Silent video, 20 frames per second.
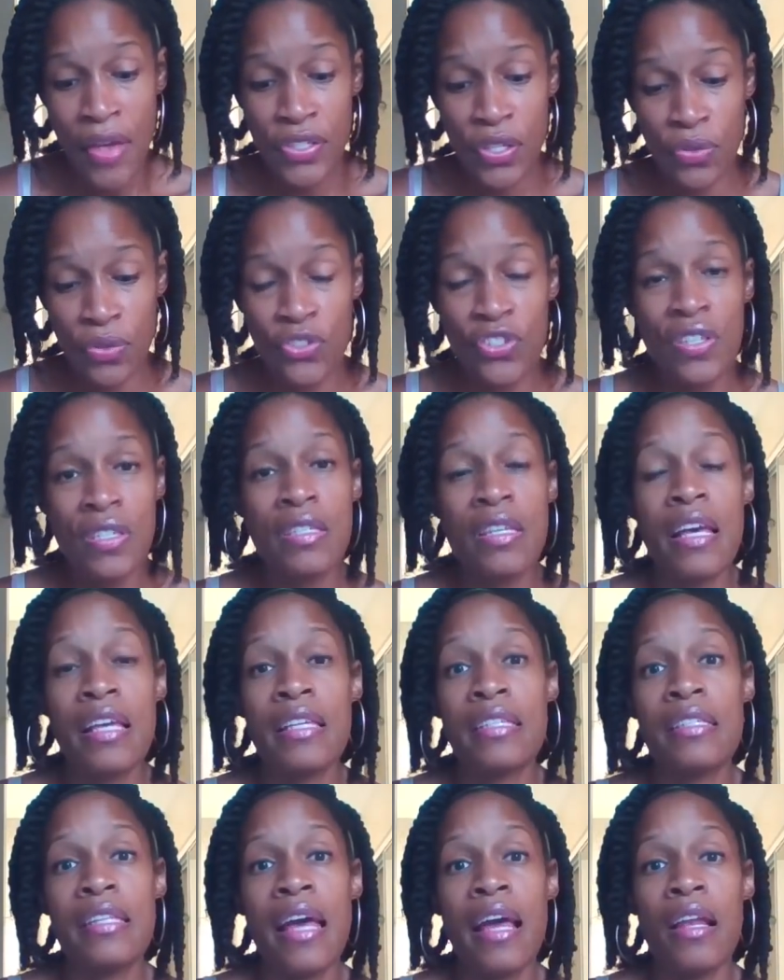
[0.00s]
So she
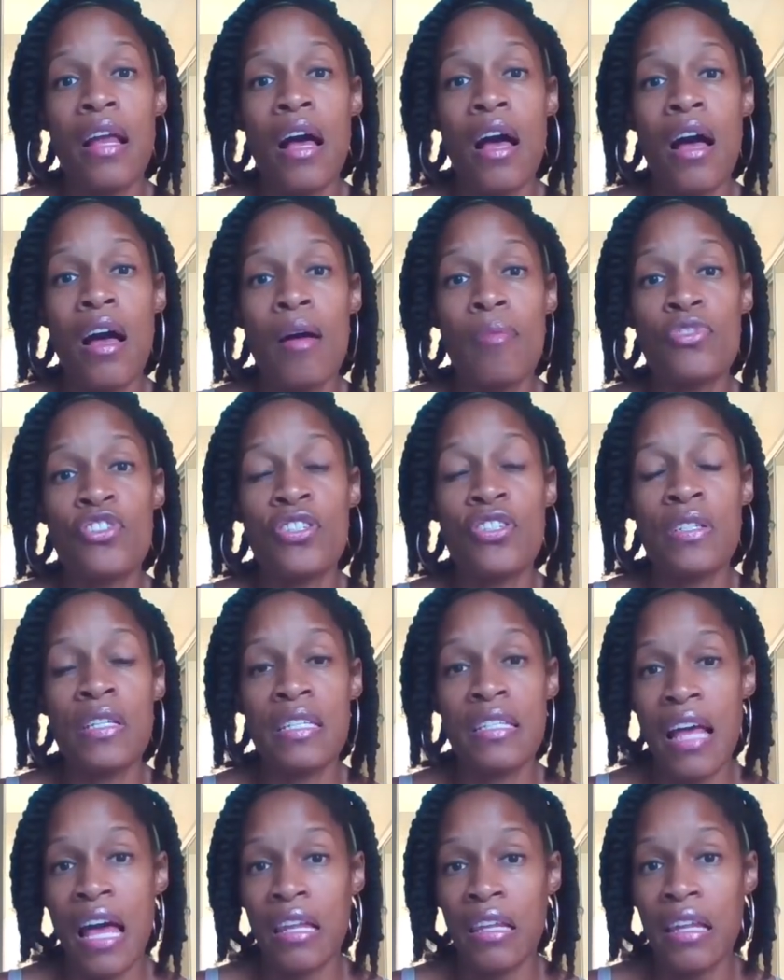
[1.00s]
says that um, she
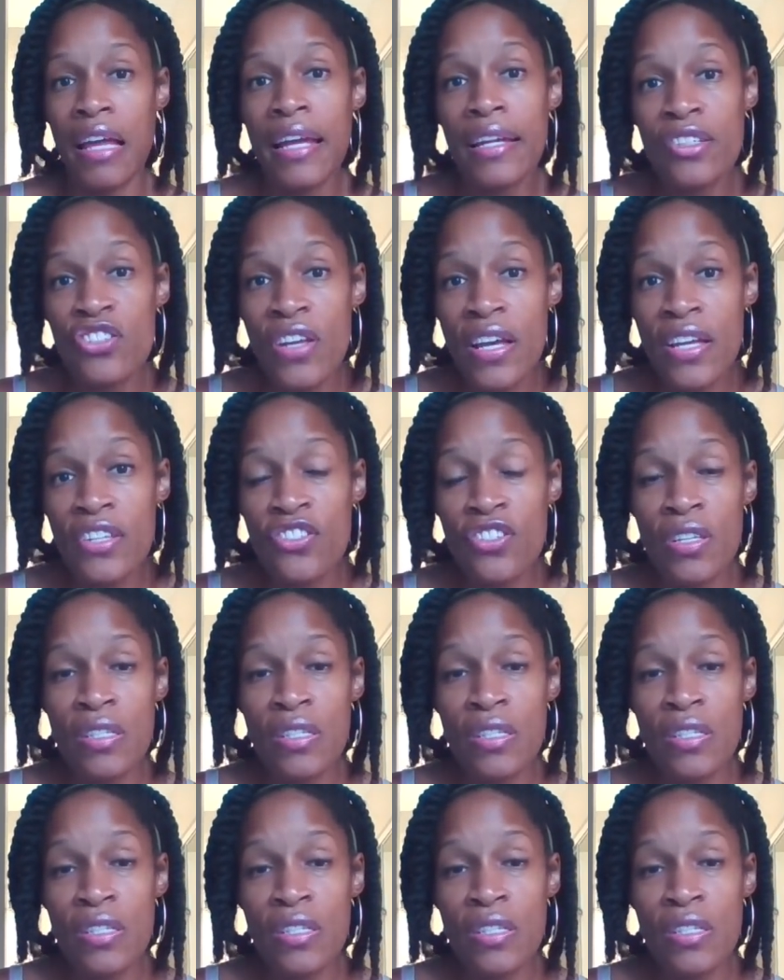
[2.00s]
does not like Jess.